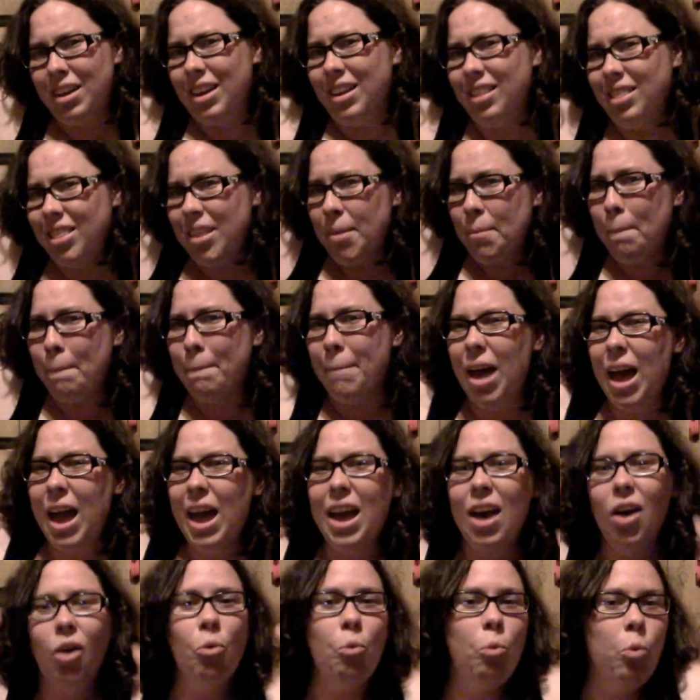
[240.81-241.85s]
in the
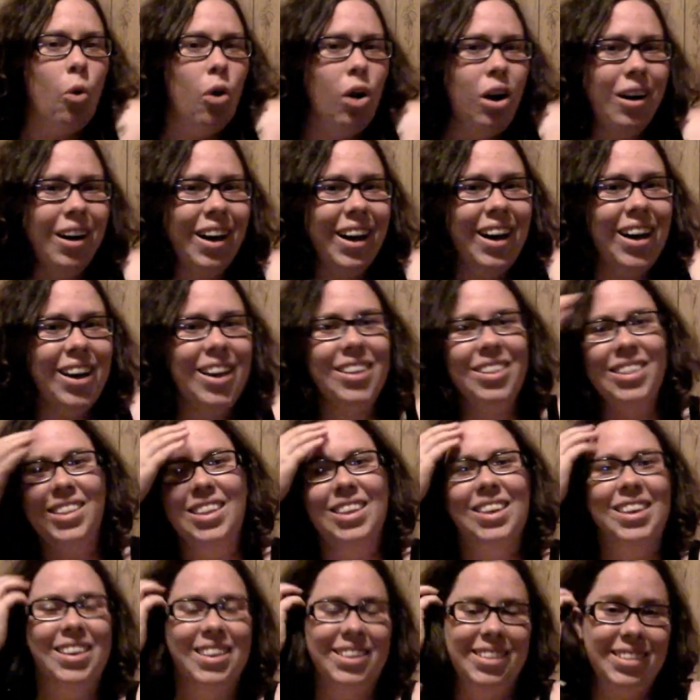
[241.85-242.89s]
mail. What?
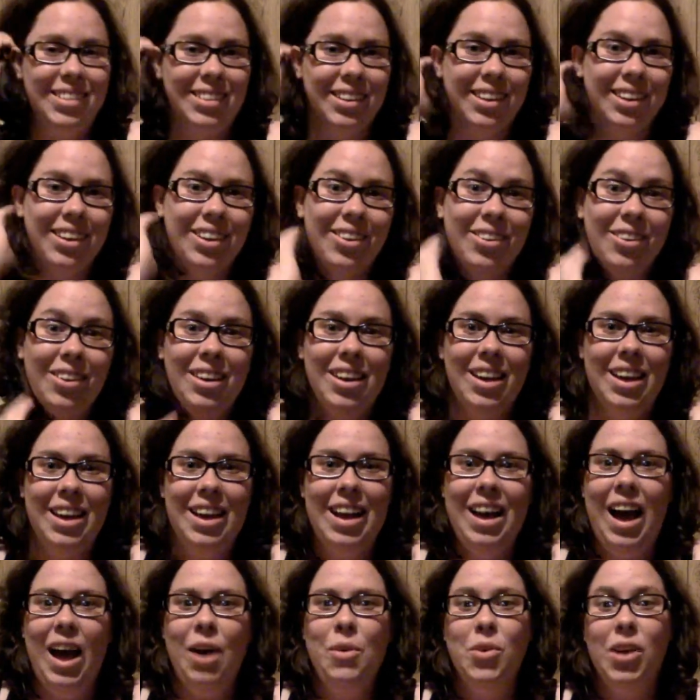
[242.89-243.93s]
So
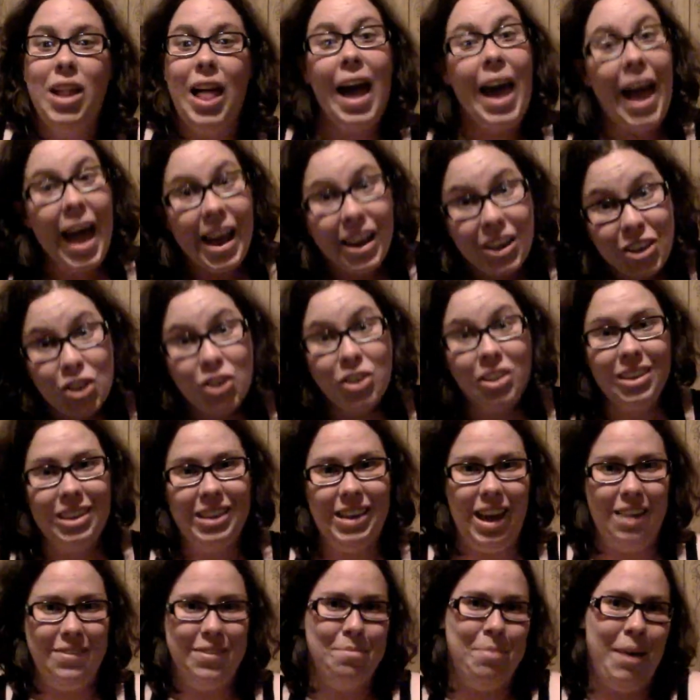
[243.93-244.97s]
I will actually
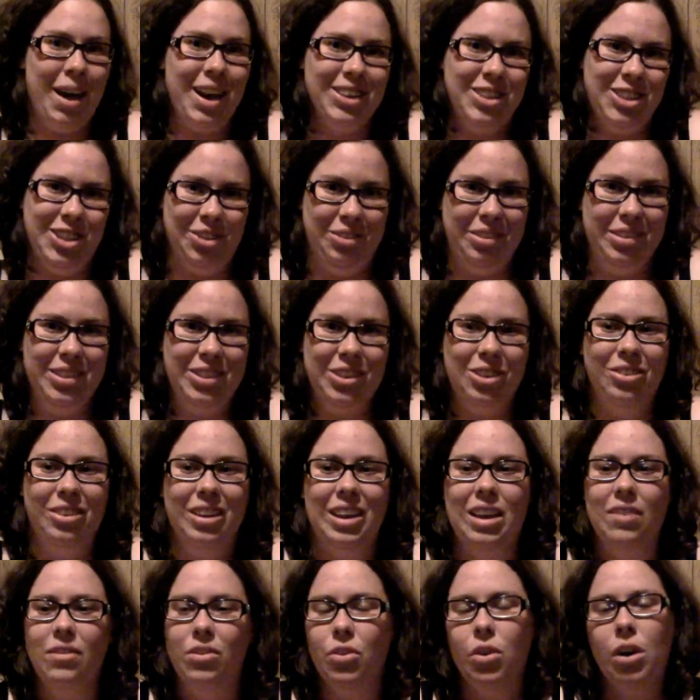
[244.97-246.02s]
have a bachelor's
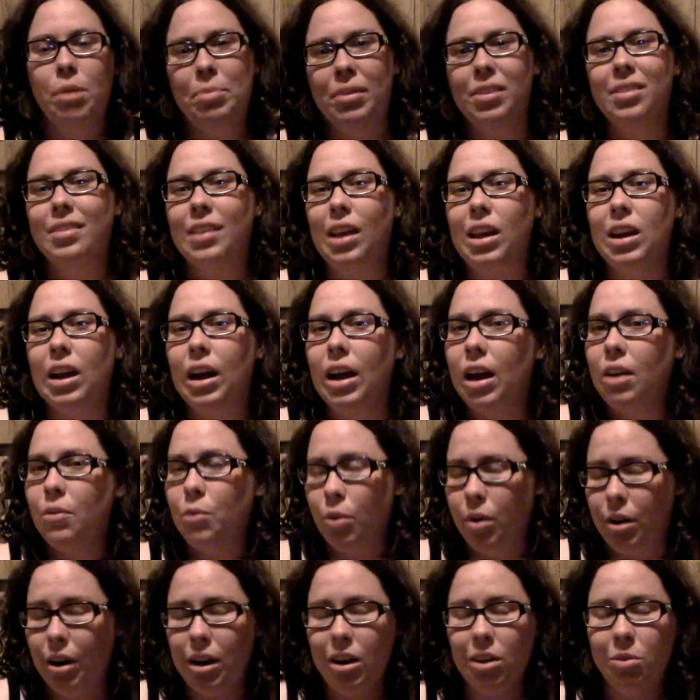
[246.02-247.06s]
degree, even though I've been saying I have
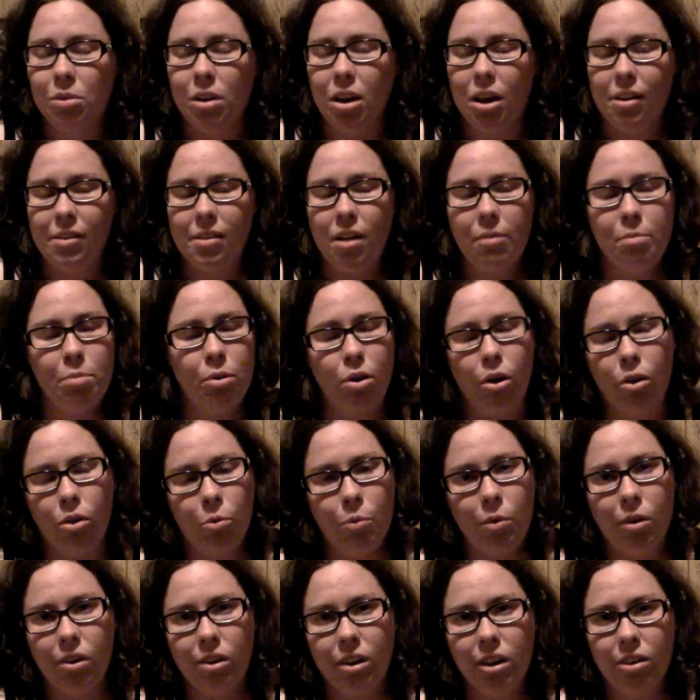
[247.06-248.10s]
one anyway because I put all the
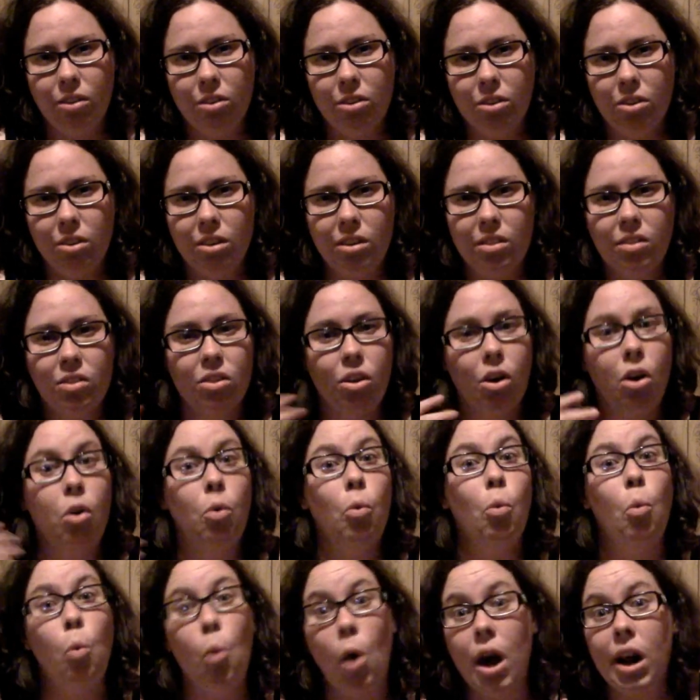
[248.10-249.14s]
work into it, so
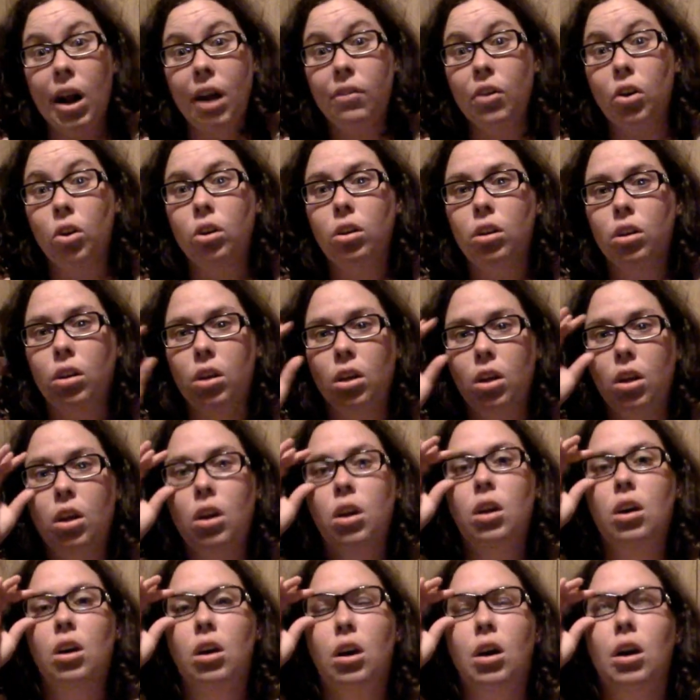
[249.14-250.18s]
whatever.
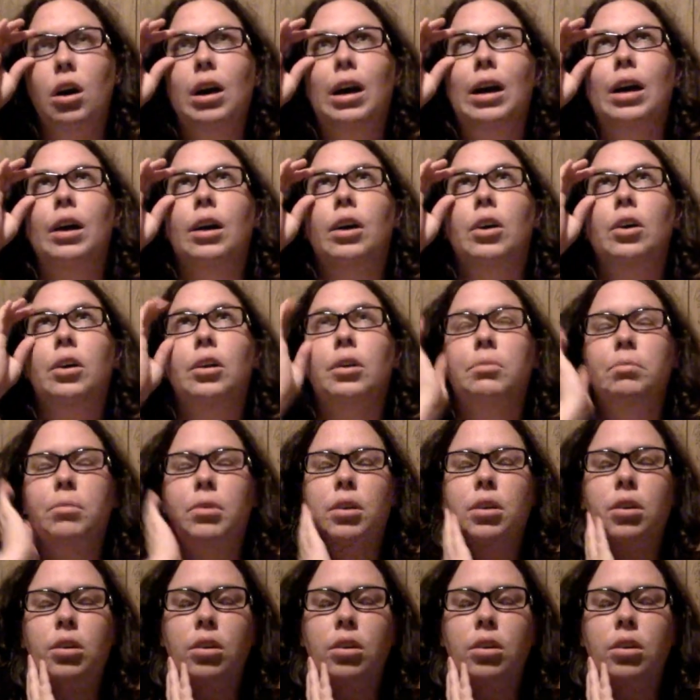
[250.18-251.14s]
I